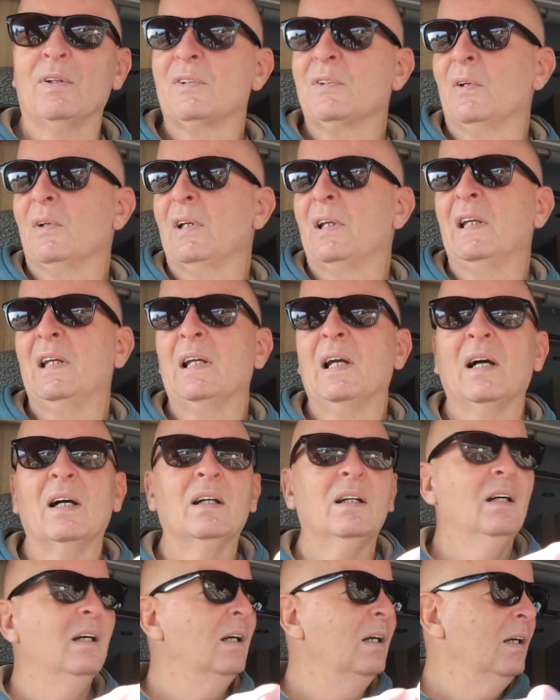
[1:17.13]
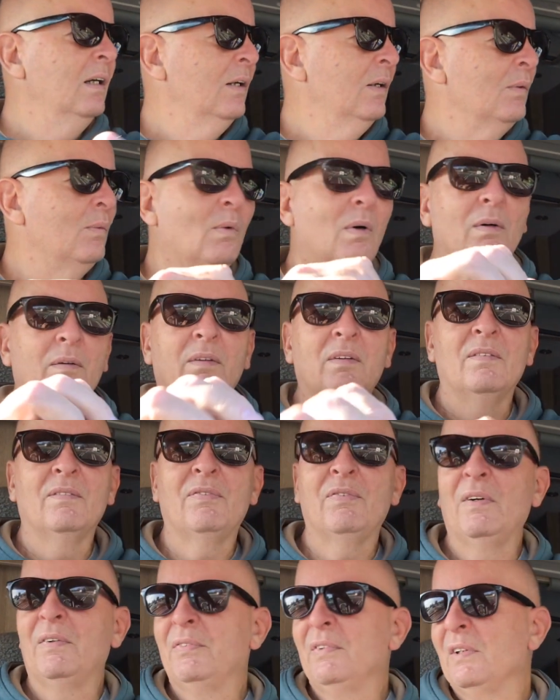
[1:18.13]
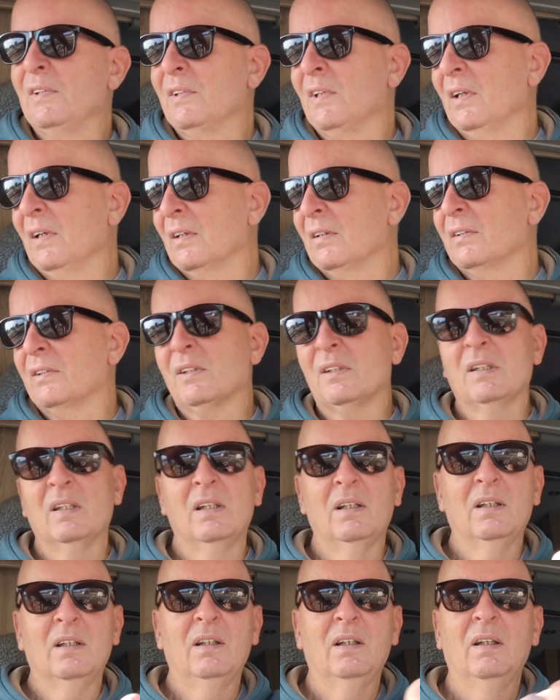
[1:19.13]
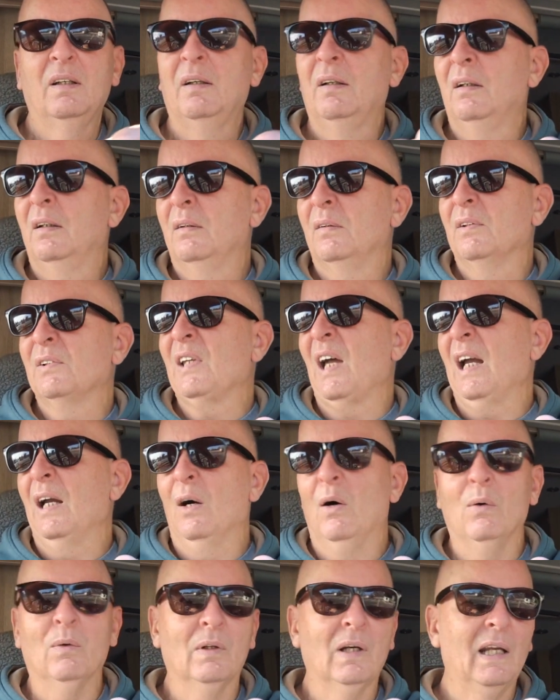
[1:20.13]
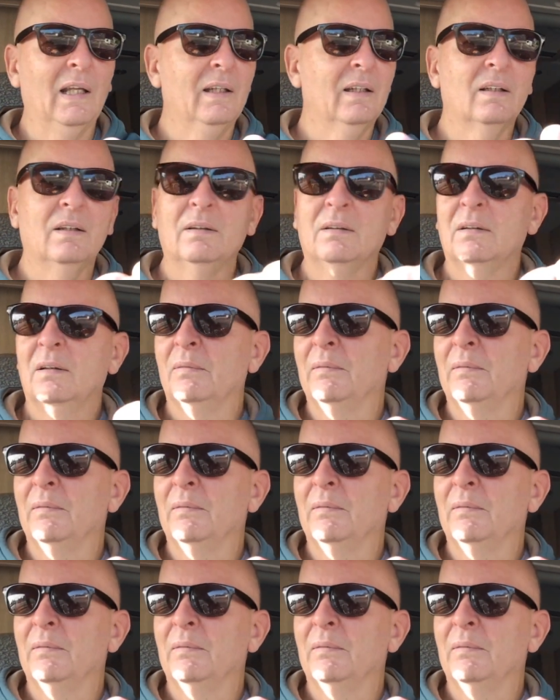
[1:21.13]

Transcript: It's only $1.56. I'll say only.